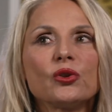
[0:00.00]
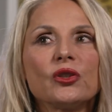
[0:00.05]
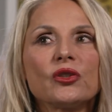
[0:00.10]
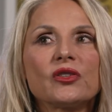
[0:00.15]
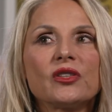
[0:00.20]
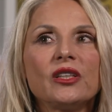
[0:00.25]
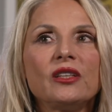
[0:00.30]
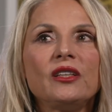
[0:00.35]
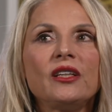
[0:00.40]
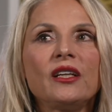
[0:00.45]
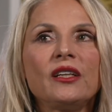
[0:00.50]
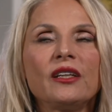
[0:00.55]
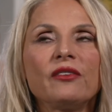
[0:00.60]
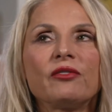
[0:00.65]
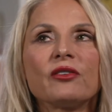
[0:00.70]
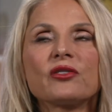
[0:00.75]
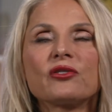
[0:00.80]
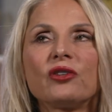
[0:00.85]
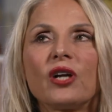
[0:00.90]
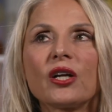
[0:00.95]
the CDN
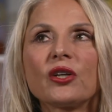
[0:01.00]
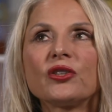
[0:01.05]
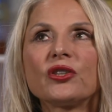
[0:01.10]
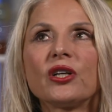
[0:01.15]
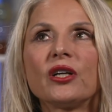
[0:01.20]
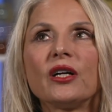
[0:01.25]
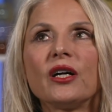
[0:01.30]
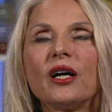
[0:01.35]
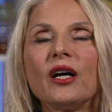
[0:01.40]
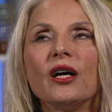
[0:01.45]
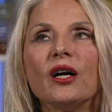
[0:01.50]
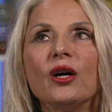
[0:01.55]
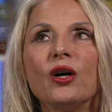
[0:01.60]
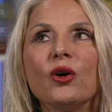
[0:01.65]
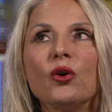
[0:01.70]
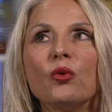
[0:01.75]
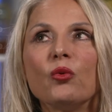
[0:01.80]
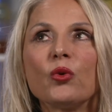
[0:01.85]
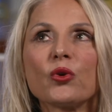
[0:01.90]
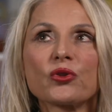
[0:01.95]
infrastructure
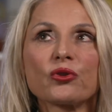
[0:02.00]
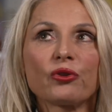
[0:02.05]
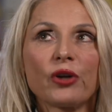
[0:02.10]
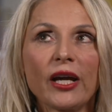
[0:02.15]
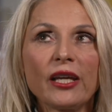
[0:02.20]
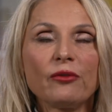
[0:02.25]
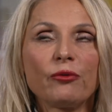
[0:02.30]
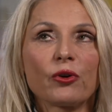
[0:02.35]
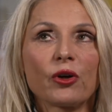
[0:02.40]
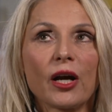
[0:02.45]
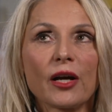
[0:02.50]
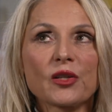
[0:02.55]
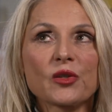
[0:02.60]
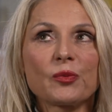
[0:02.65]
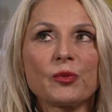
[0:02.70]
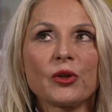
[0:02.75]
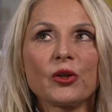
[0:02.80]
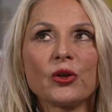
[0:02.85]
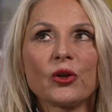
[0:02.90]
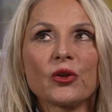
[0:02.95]
uh, was great for us
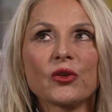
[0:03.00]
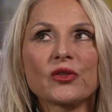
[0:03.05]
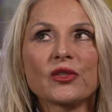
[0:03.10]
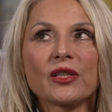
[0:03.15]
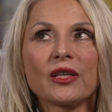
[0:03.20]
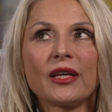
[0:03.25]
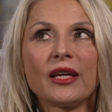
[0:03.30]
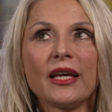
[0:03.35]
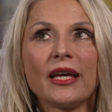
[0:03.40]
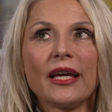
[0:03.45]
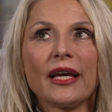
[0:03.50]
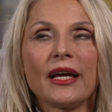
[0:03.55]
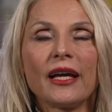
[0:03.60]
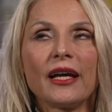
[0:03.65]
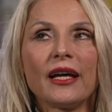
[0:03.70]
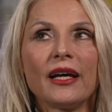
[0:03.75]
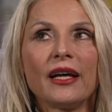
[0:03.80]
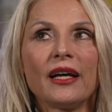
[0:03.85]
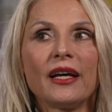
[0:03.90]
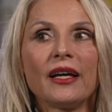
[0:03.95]
because uh,
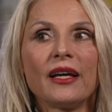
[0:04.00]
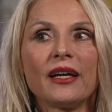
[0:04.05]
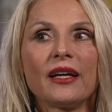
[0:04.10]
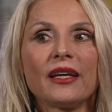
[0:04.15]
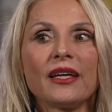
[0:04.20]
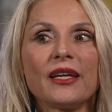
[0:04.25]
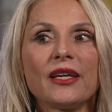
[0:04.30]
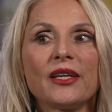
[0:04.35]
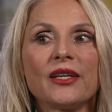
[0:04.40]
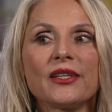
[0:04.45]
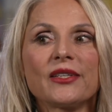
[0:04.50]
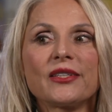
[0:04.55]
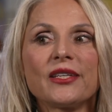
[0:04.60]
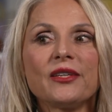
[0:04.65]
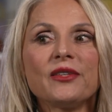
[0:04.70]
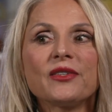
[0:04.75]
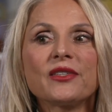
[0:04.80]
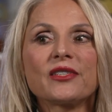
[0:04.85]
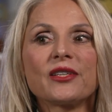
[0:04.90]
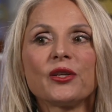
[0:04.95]
uh,
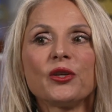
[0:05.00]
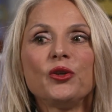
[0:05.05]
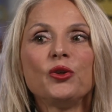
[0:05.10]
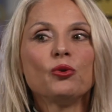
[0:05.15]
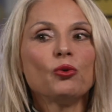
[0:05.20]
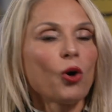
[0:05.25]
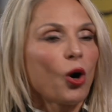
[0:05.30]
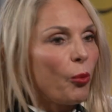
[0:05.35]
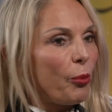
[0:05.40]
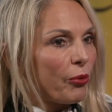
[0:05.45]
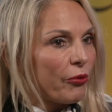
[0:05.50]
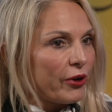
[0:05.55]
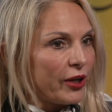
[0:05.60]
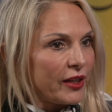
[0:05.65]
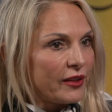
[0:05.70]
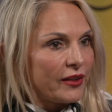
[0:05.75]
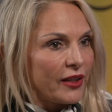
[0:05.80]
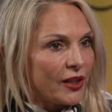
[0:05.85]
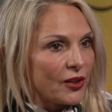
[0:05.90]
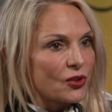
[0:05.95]
since you
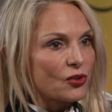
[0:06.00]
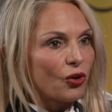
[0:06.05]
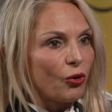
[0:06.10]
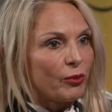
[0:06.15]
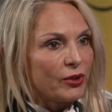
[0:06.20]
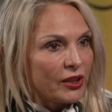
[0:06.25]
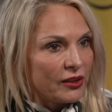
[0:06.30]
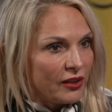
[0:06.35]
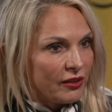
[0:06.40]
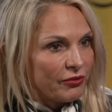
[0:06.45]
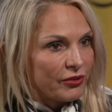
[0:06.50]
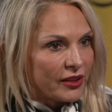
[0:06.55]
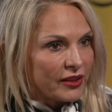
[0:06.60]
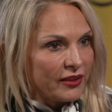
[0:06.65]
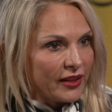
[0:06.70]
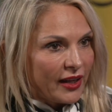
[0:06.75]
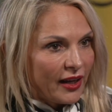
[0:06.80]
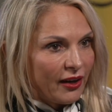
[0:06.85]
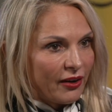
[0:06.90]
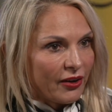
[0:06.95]
operate in so many different
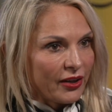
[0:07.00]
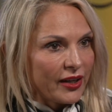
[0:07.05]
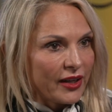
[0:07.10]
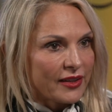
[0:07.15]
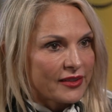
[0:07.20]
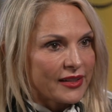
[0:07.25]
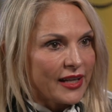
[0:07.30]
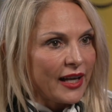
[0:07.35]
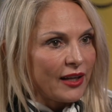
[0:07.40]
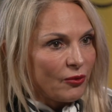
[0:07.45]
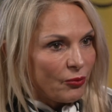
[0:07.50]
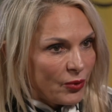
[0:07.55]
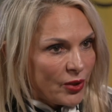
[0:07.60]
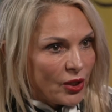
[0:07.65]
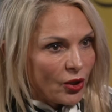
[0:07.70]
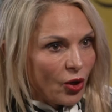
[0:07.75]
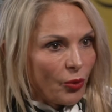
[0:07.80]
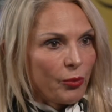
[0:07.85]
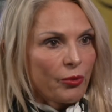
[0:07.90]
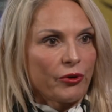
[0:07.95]
areas and
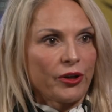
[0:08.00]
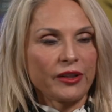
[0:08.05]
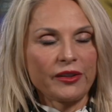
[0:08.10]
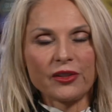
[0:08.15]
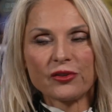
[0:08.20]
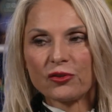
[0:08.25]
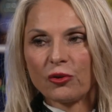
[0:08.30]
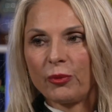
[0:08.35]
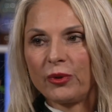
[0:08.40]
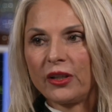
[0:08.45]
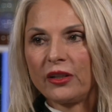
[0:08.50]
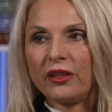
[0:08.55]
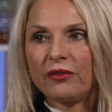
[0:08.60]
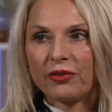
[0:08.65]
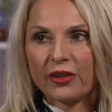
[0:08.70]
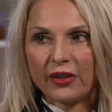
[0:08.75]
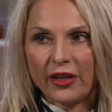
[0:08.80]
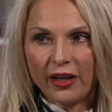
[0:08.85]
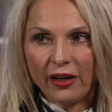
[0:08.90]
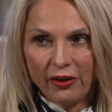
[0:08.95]
we operate in so many
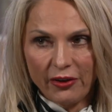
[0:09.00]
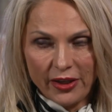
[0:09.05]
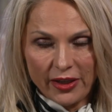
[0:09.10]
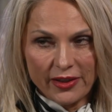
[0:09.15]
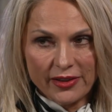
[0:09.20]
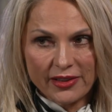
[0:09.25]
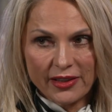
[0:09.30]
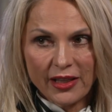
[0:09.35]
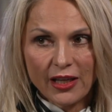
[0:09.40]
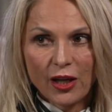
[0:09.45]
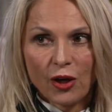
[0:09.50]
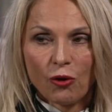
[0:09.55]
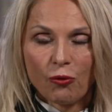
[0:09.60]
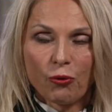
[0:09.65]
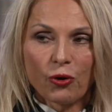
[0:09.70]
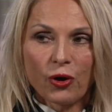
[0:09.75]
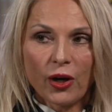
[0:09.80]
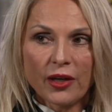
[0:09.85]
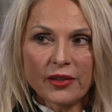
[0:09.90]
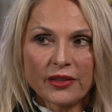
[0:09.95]
different areas,
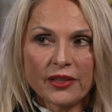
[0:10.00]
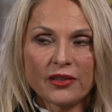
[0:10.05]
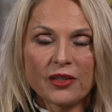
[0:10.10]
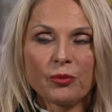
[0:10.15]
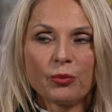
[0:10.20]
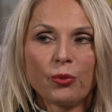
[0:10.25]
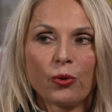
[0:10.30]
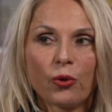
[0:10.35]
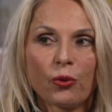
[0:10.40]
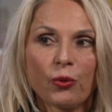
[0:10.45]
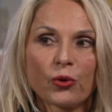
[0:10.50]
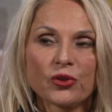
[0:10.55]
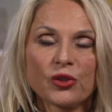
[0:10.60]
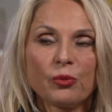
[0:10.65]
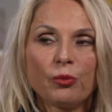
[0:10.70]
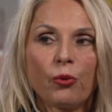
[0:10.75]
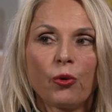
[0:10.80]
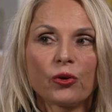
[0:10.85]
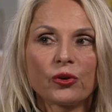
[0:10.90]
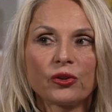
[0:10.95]
for us it impo was
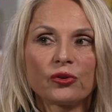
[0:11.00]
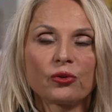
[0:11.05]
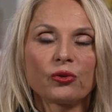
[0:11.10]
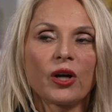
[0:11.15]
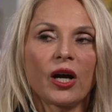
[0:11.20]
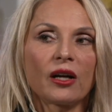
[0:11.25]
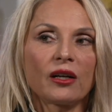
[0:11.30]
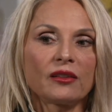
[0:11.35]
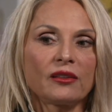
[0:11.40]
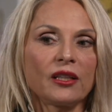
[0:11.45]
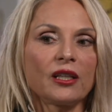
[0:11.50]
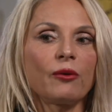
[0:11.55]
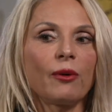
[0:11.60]
important to guarantee